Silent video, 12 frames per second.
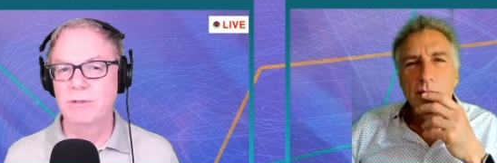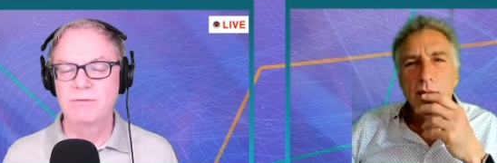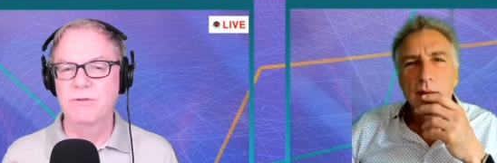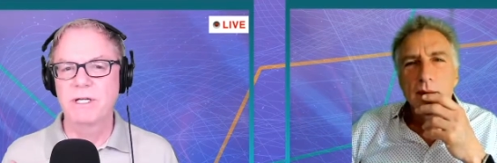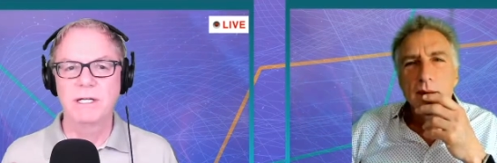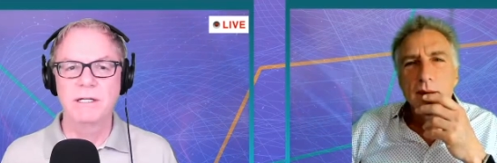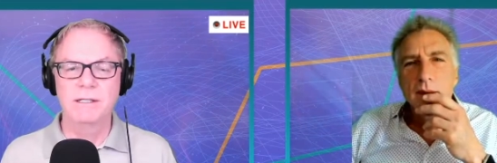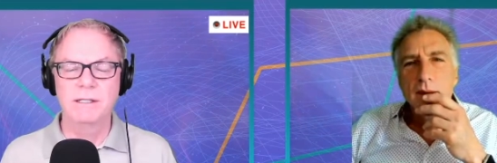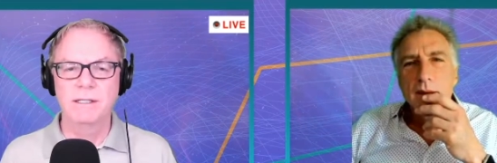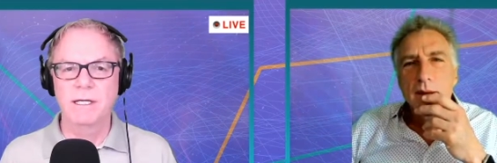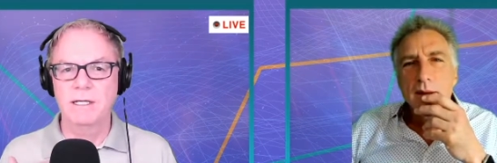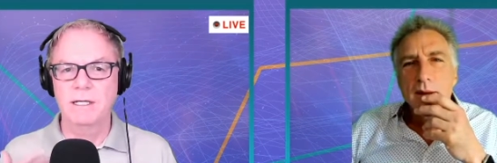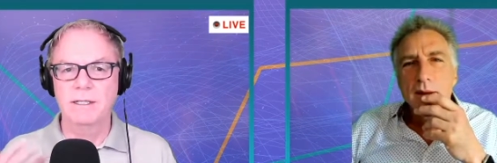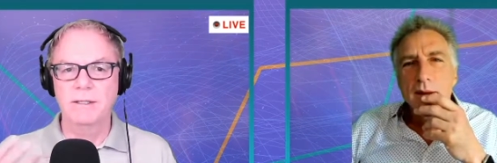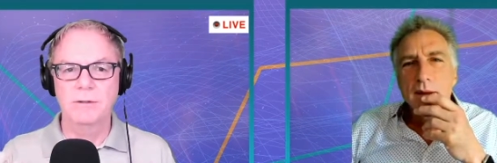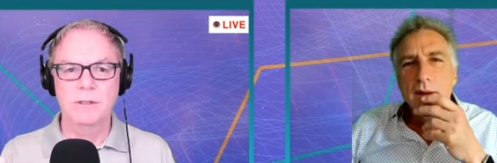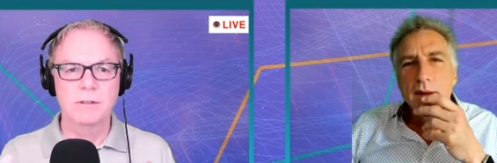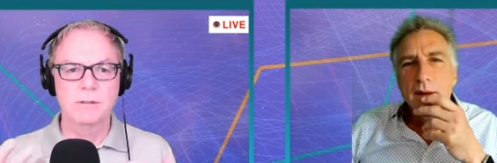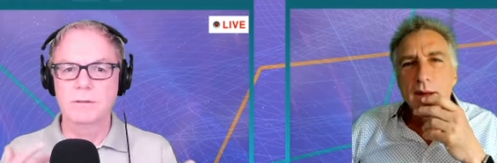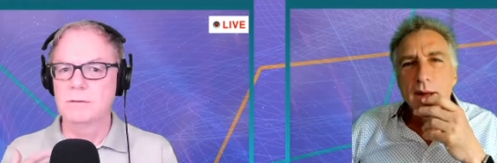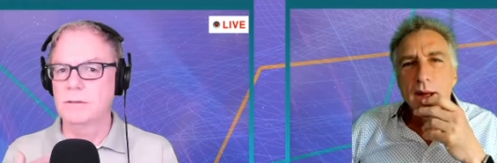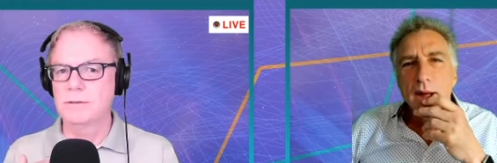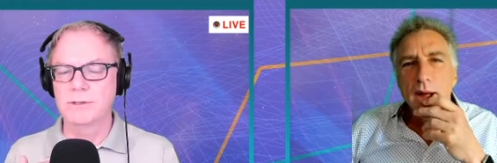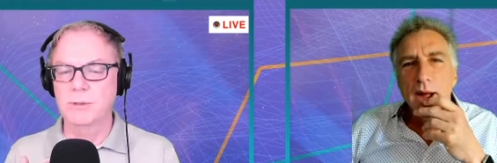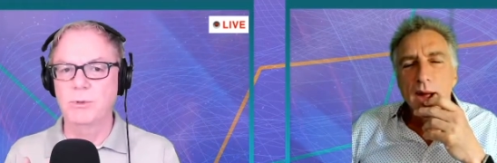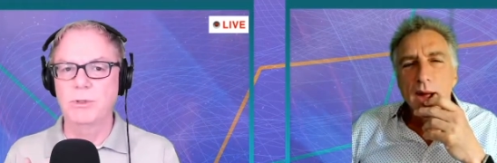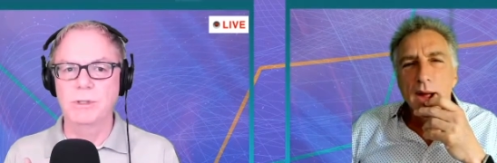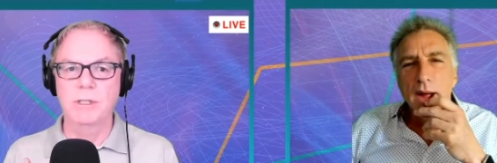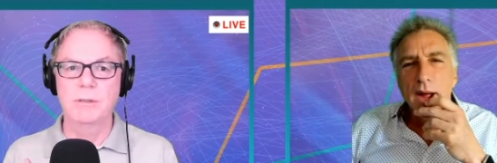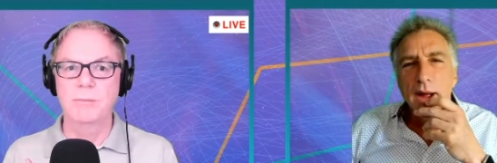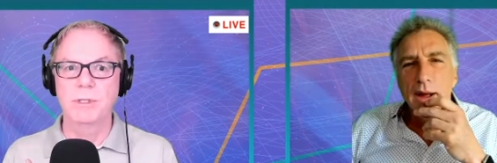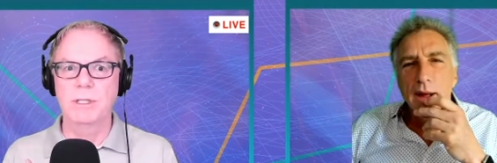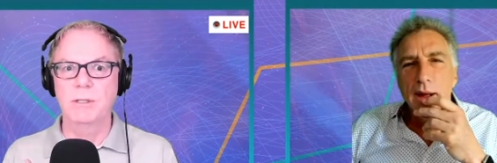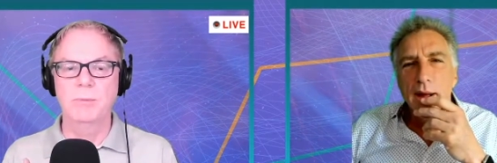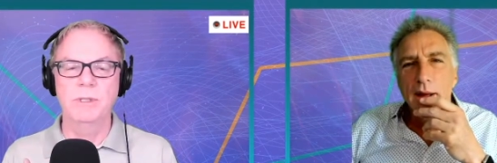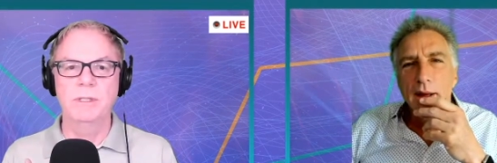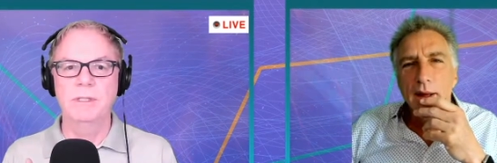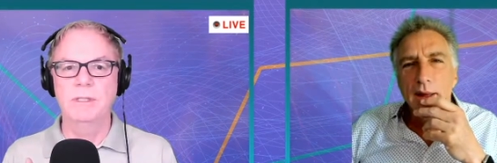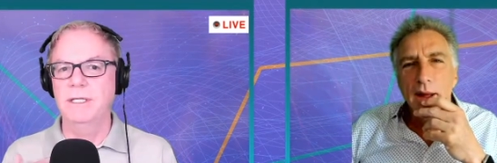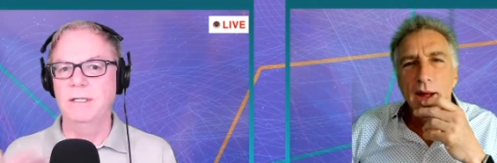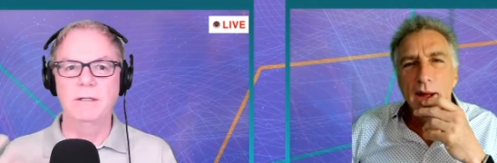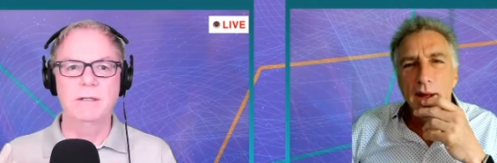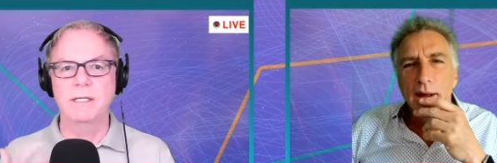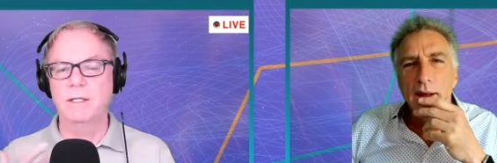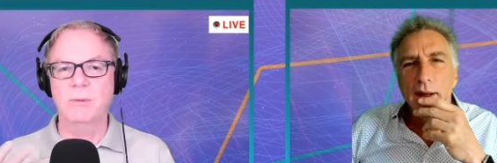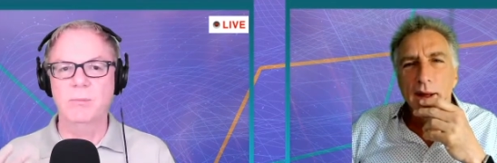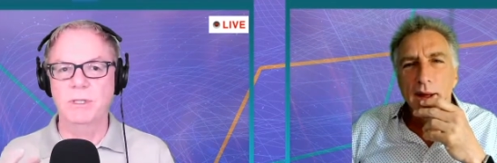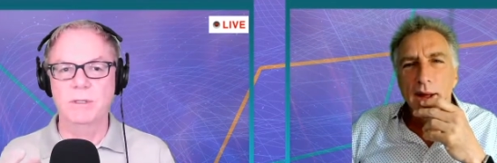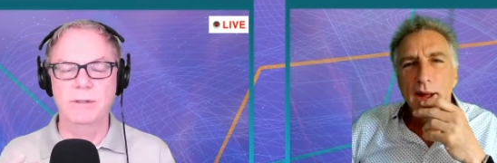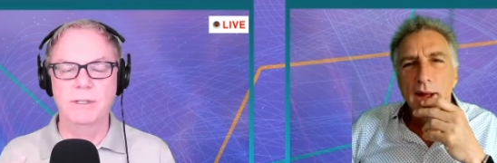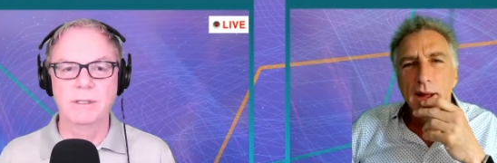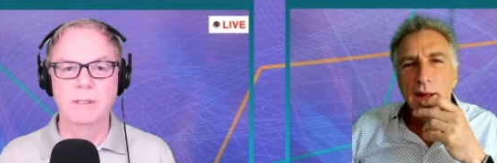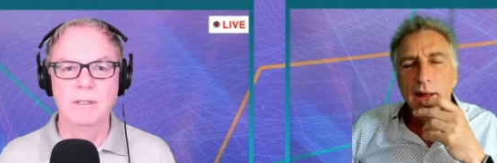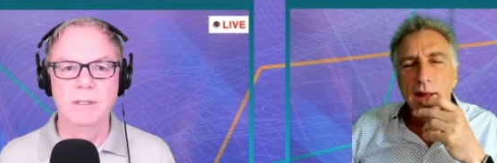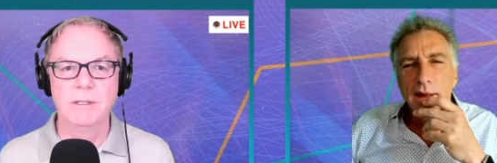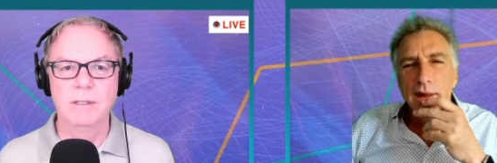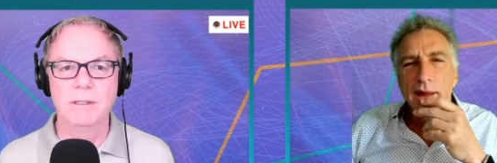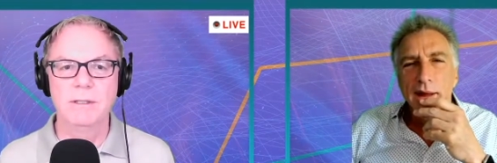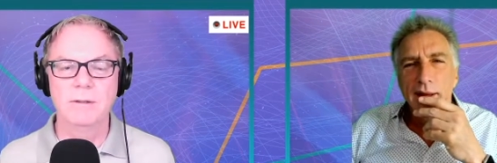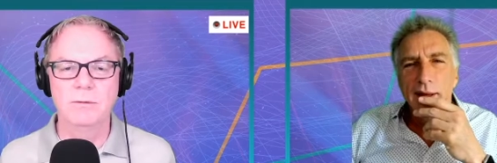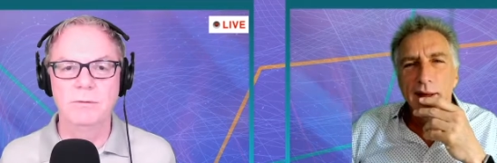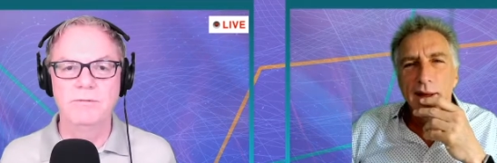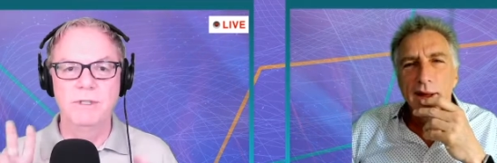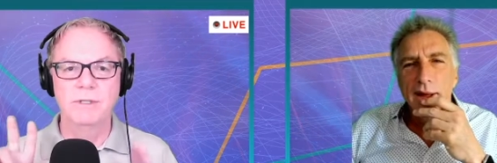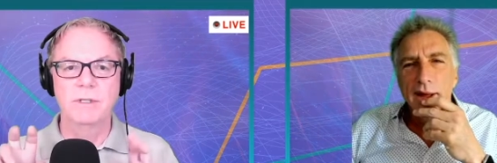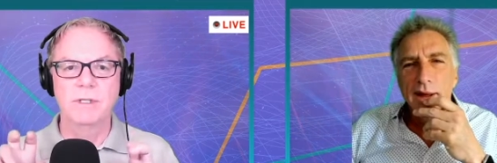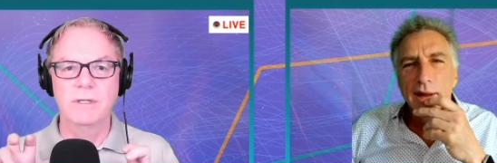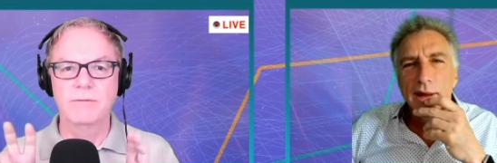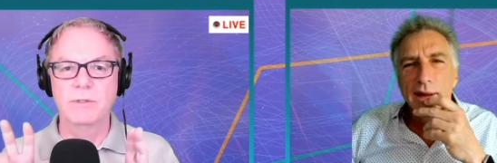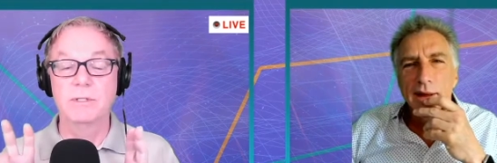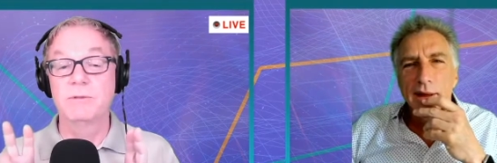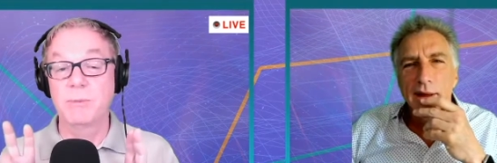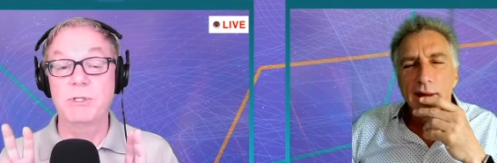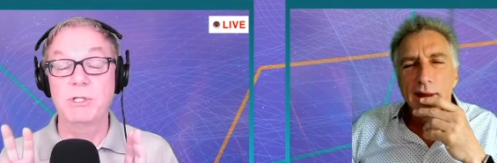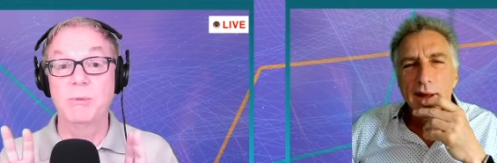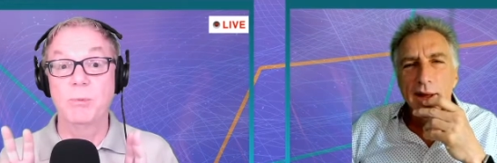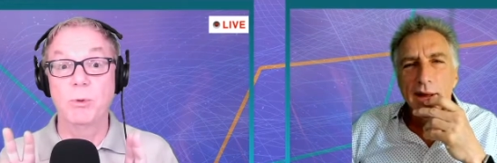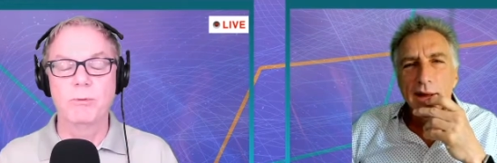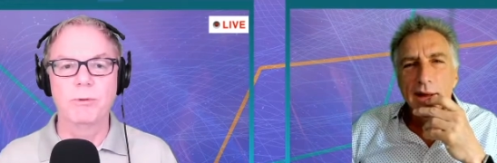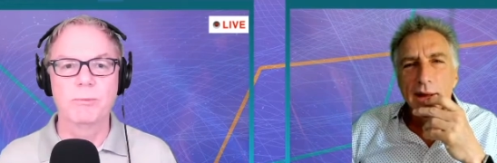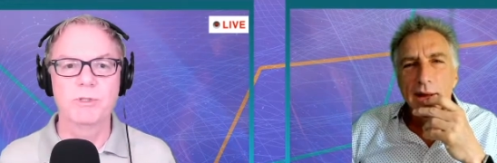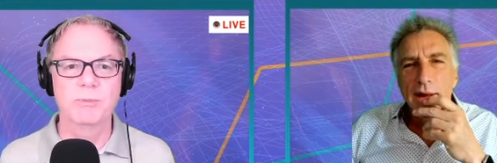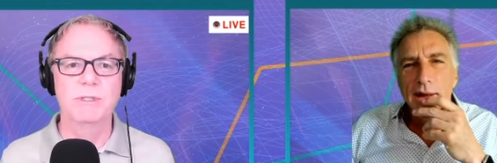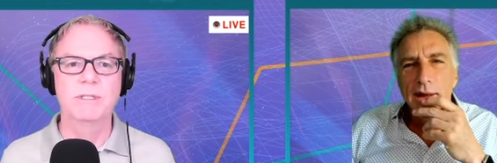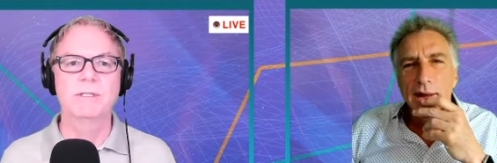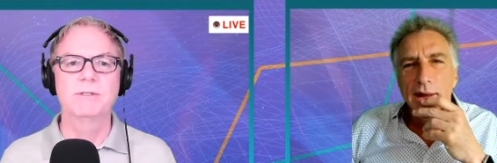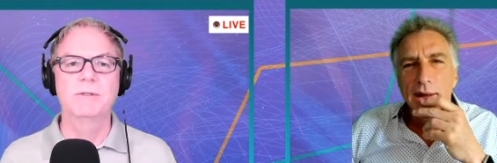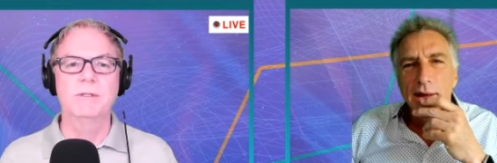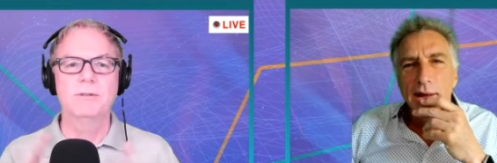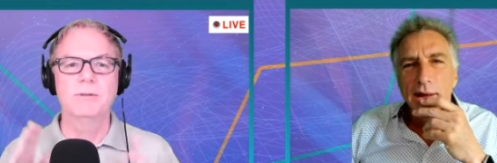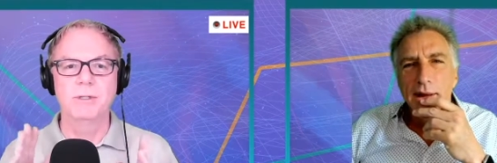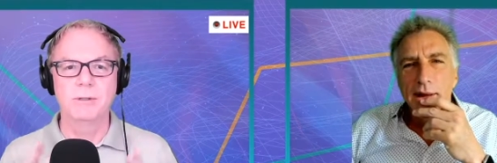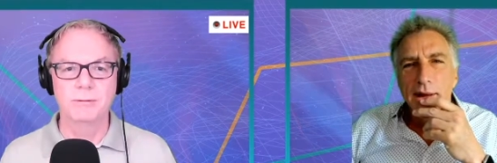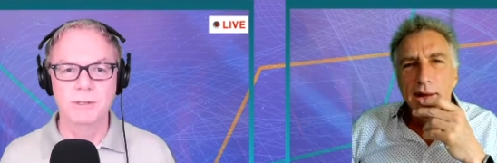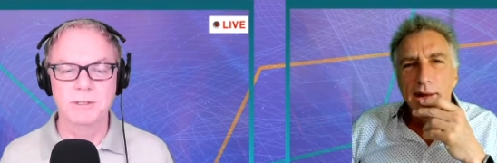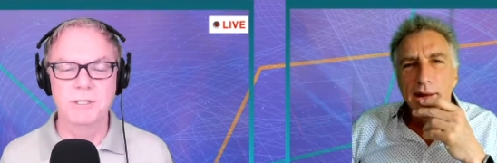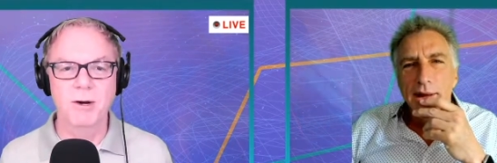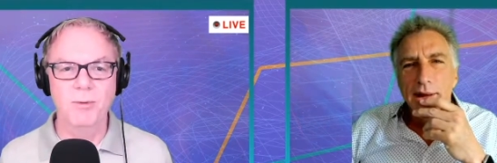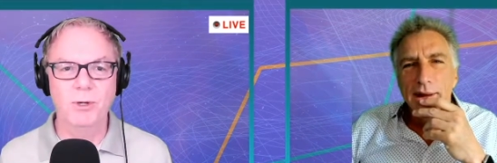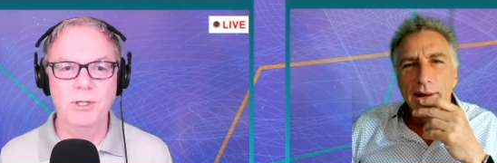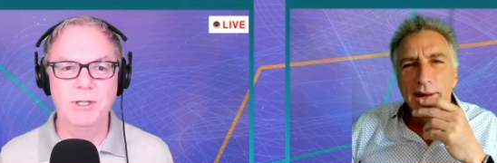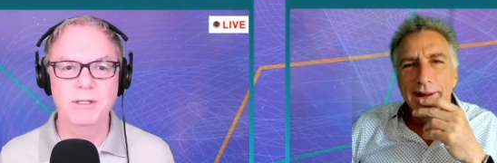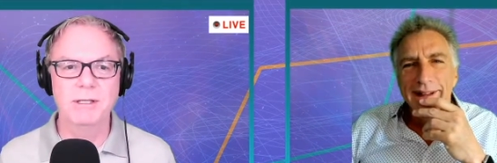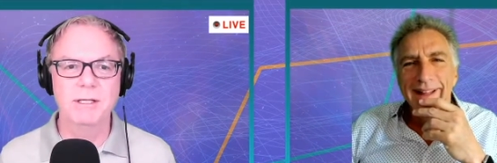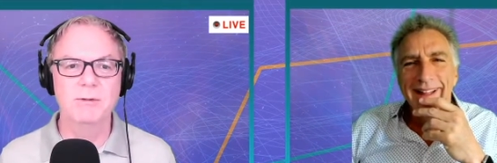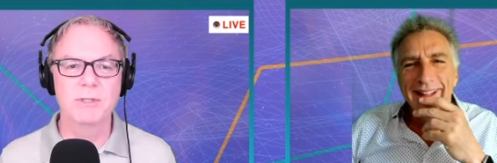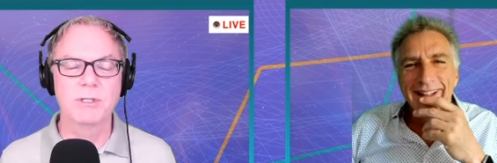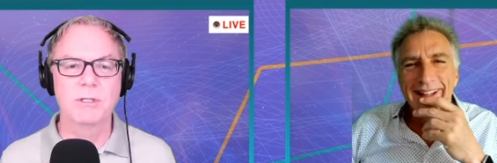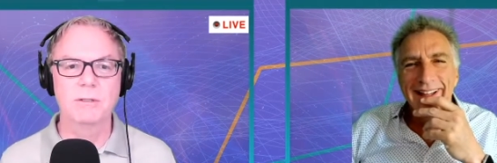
Speaker 1: find I needed a guy or a girl or someone to come and help me get all that yeah. equipment going. In the old yeah. video conference, especially in the boardrooms, you'd be like, "Oh no, it's not working." They always call